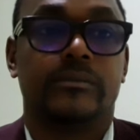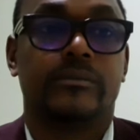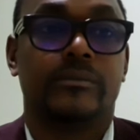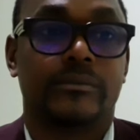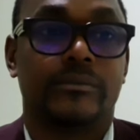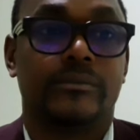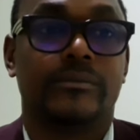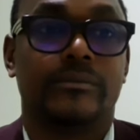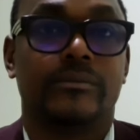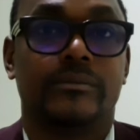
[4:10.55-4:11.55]

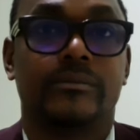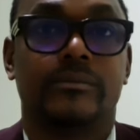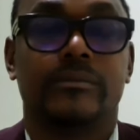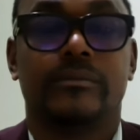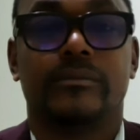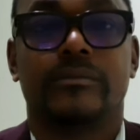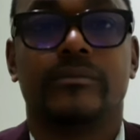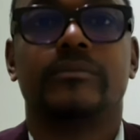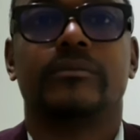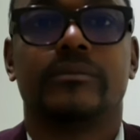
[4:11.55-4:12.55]

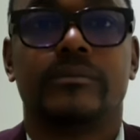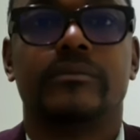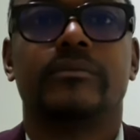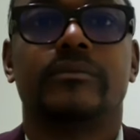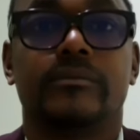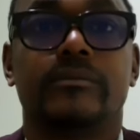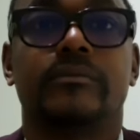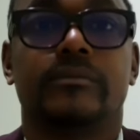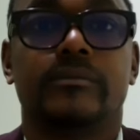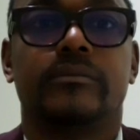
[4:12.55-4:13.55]

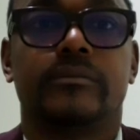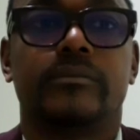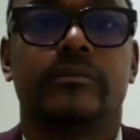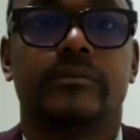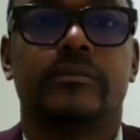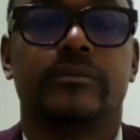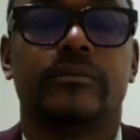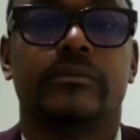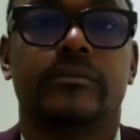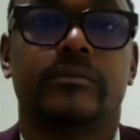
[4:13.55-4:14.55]

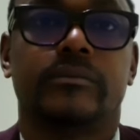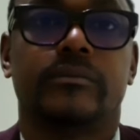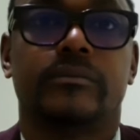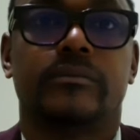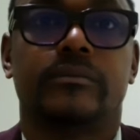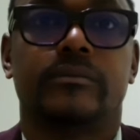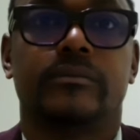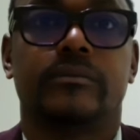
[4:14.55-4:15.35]
This person isn't speaking.